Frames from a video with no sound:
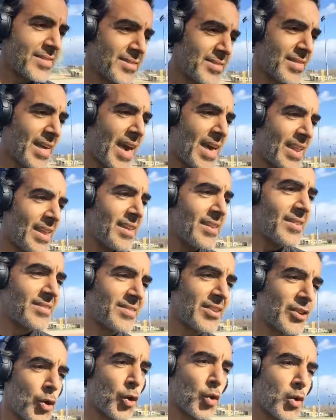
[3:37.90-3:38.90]
That is
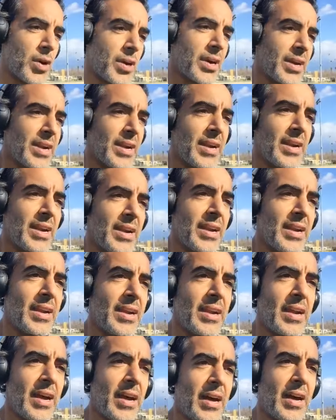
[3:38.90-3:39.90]
your,
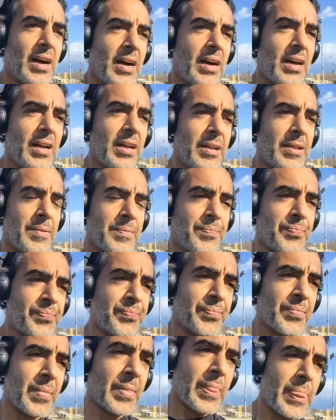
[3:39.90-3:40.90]

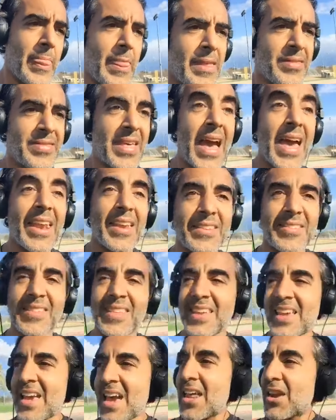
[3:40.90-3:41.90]
that is
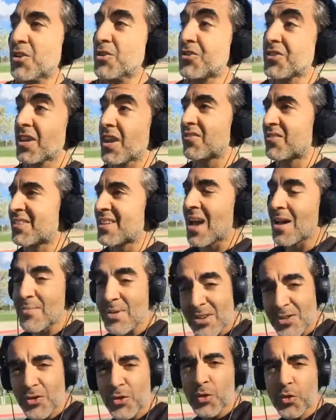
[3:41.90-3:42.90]
the energy you have to tap
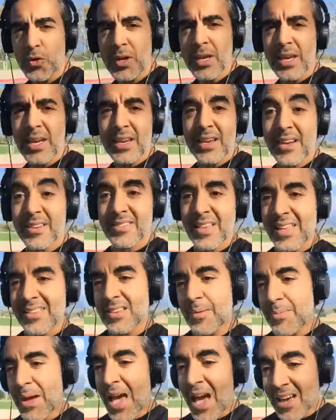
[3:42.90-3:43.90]
into, because that's
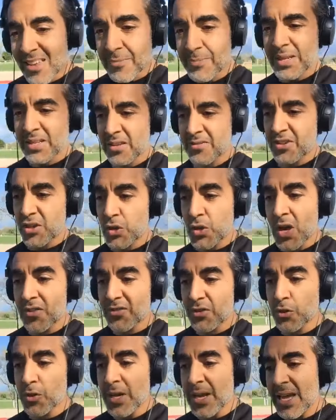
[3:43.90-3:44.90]
an aspect of you. You have
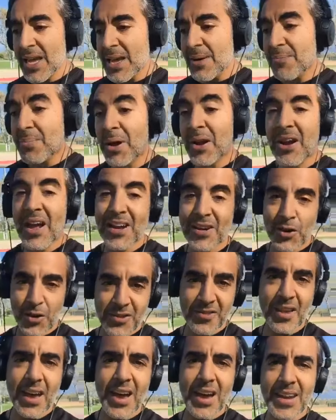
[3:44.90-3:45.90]
to put it on your
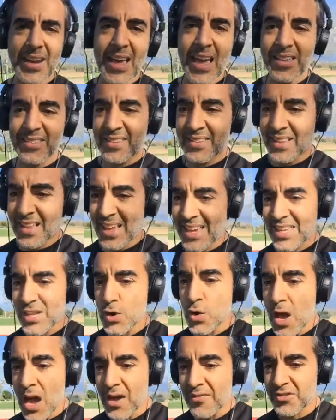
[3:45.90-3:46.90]
side, as in, like,
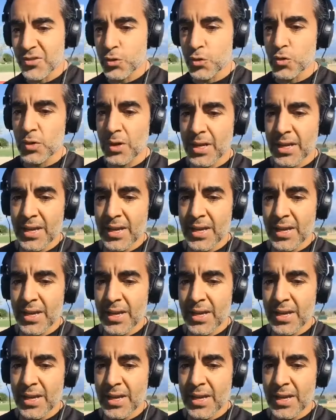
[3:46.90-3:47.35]
you have to